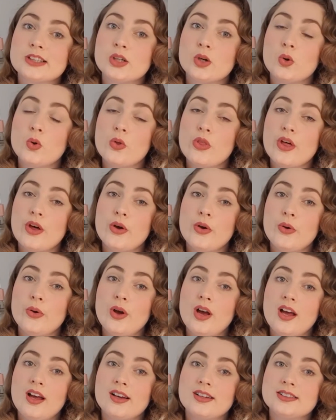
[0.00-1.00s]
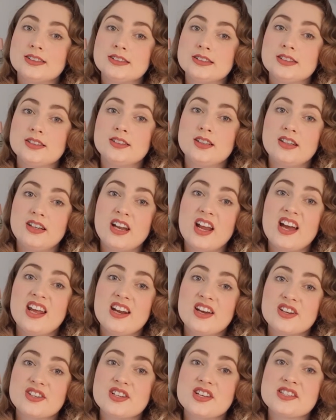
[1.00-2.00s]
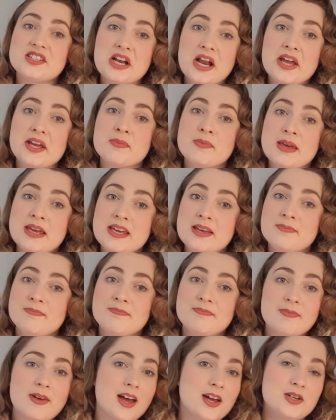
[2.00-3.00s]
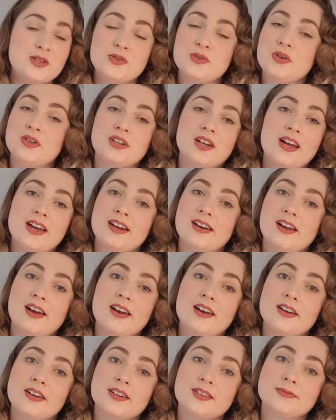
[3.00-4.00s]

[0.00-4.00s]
Although lilac does like me, I do not like lilac.